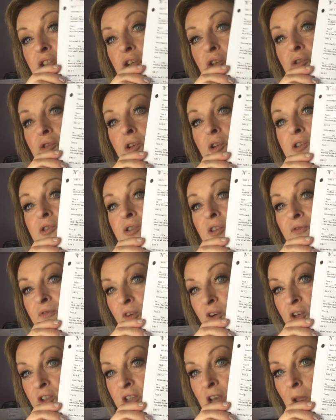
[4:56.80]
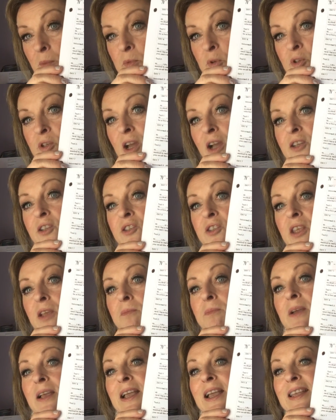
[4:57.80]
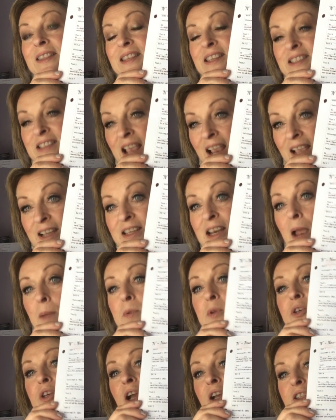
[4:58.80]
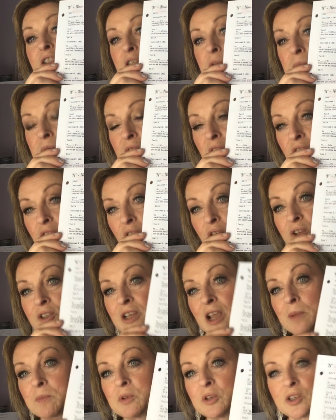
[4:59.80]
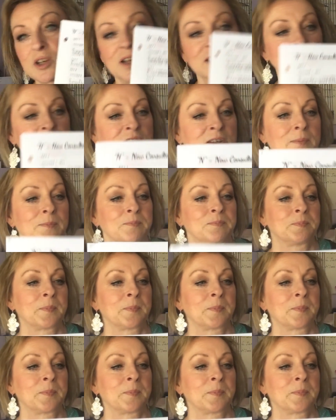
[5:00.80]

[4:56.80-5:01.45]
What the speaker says: you use the first time you touch them, the second time you touch them, and the third time you touch them.